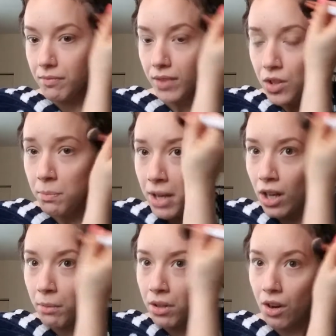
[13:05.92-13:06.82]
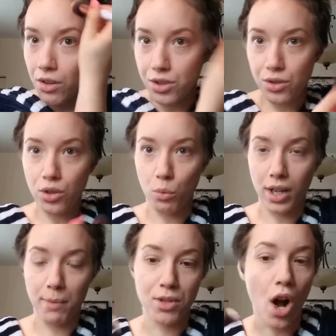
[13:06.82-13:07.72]
You makeup girls, you know
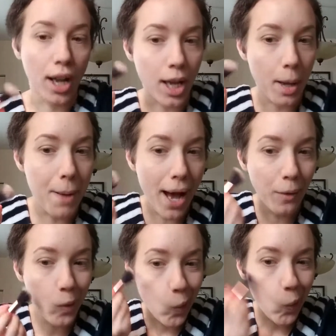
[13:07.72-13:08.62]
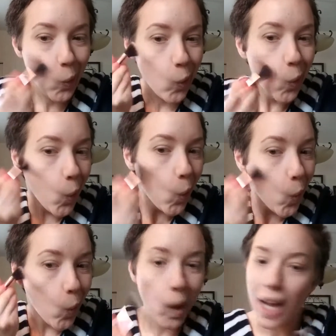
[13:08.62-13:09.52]
what I'm talking about.
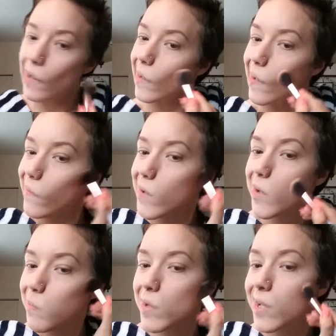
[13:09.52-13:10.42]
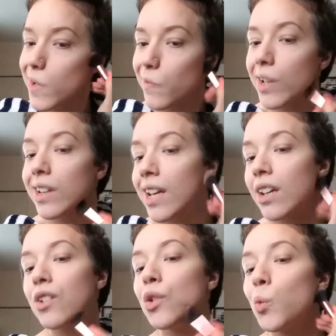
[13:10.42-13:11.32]
I don't have the specific,
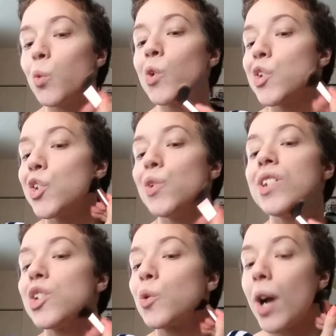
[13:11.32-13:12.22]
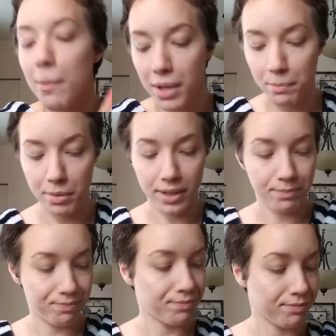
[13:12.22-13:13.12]
like, good words to describe it, but
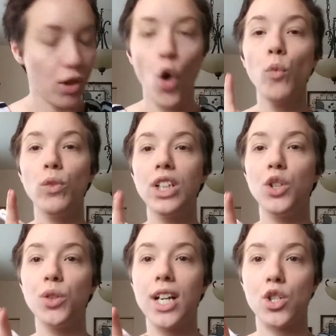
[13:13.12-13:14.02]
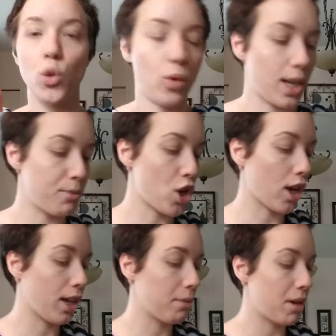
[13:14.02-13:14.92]
hopefully you guys know what I'm
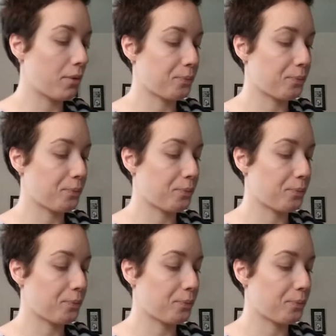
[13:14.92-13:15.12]
talking about.